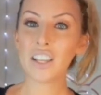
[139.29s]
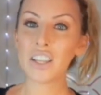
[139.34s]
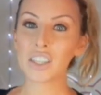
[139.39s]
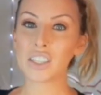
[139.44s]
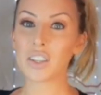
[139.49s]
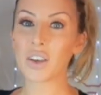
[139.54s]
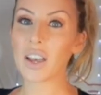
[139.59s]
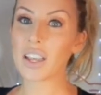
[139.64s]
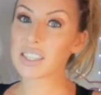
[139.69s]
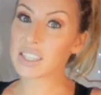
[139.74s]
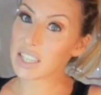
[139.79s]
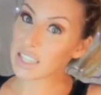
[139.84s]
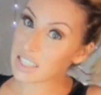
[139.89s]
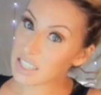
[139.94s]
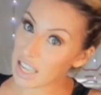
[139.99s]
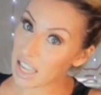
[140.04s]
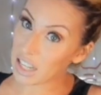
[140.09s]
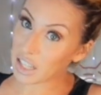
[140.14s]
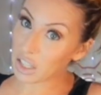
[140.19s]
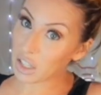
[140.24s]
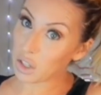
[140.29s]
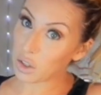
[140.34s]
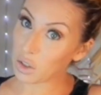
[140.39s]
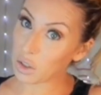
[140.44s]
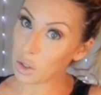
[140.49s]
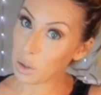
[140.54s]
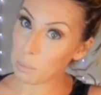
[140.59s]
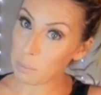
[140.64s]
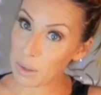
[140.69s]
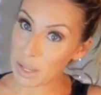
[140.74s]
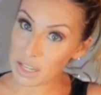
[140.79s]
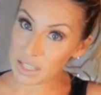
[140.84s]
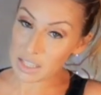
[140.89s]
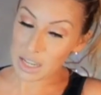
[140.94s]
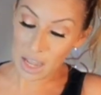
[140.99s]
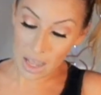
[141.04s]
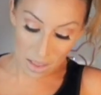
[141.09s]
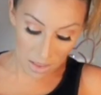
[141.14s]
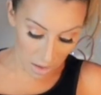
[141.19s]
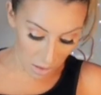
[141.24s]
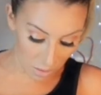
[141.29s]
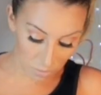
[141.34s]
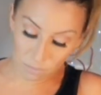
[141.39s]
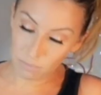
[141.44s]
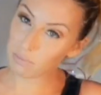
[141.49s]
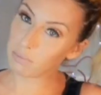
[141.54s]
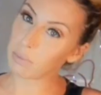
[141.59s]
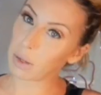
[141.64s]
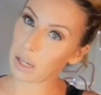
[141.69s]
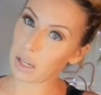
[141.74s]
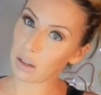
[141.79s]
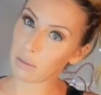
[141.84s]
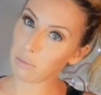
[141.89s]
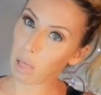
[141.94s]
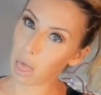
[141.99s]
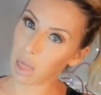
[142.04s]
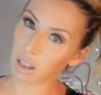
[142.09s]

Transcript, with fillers: So as I said, cute little pink top, or pink,